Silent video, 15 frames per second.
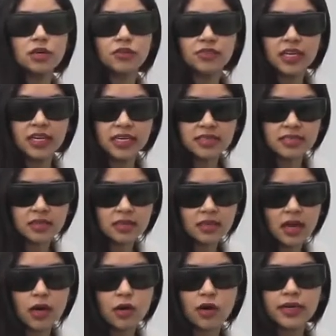of the laser
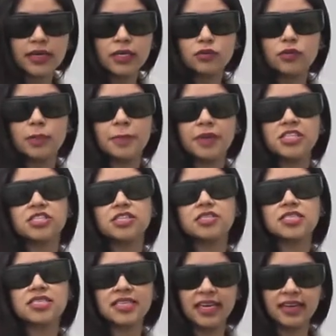according to the
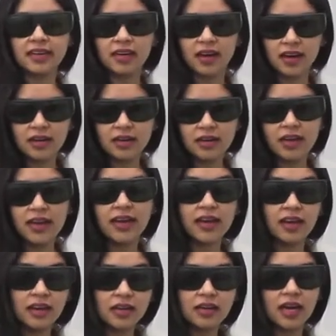patient's skin color,
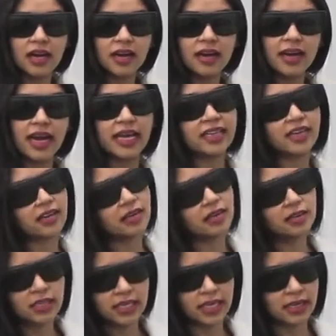hair color and the hair
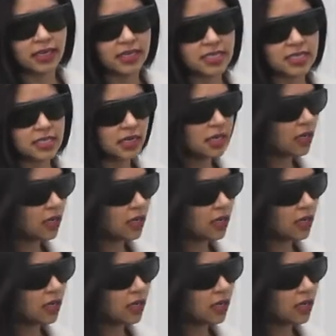thickness.